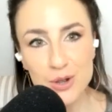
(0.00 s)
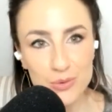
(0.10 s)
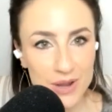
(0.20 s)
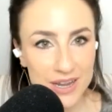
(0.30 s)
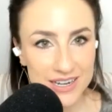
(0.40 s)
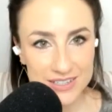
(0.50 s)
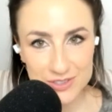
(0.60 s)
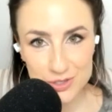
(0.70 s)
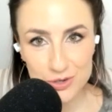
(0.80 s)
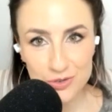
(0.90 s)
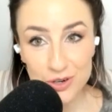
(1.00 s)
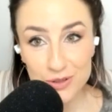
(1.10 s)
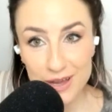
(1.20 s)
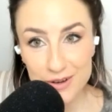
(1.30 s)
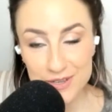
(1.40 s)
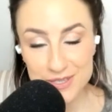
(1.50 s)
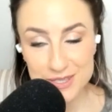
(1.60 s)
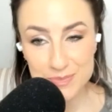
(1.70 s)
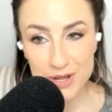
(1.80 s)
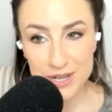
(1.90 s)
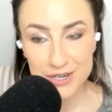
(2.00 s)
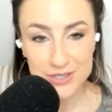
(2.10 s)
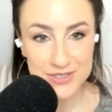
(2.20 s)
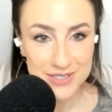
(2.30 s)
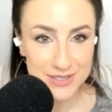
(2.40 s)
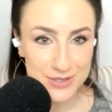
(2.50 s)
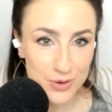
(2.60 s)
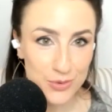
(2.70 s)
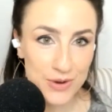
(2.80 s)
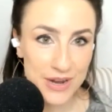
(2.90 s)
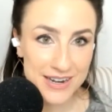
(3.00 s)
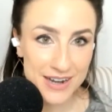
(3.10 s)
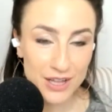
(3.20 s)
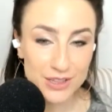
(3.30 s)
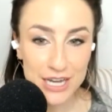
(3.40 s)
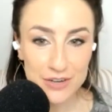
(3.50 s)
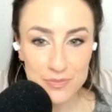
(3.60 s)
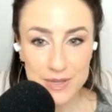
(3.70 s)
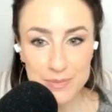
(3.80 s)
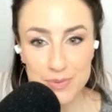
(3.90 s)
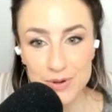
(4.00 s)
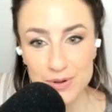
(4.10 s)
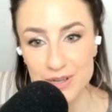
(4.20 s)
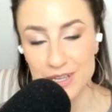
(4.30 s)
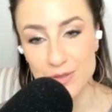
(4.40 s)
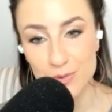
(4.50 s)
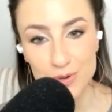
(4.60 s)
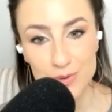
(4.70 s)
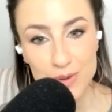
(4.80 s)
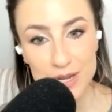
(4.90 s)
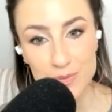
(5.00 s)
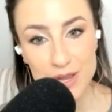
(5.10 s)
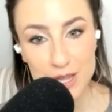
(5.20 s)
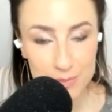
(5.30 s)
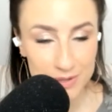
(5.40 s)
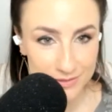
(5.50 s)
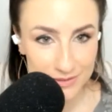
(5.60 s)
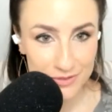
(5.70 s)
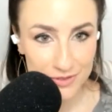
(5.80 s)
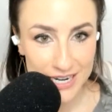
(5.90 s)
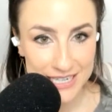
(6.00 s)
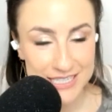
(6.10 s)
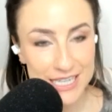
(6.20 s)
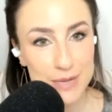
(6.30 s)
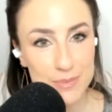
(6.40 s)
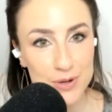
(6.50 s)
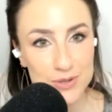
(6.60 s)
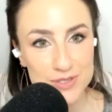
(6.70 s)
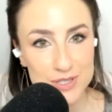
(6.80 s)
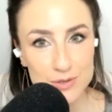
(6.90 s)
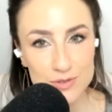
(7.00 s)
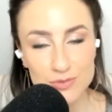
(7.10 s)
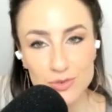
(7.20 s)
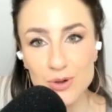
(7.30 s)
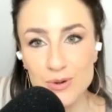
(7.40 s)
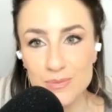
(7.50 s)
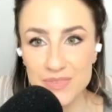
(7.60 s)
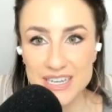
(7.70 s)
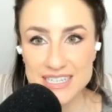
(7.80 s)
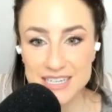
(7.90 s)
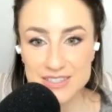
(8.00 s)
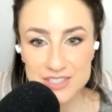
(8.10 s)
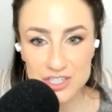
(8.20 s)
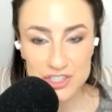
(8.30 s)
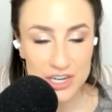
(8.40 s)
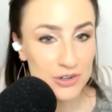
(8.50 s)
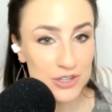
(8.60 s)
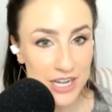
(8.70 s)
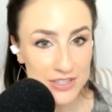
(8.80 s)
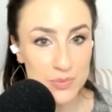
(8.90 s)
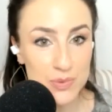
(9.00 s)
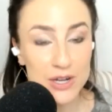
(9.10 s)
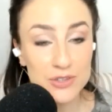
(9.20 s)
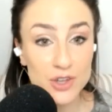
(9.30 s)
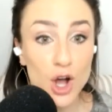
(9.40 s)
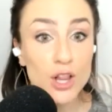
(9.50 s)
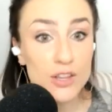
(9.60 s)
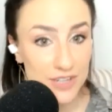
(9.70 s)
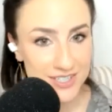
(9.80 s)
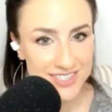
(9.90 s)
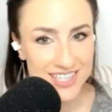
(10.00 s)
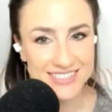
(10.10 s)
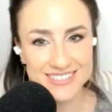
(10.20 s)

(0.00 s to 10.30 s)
what is true for a lot of us as bloggers is when a lot of people in the World Wide Web find a post useful, it tends to generalize well to all of us.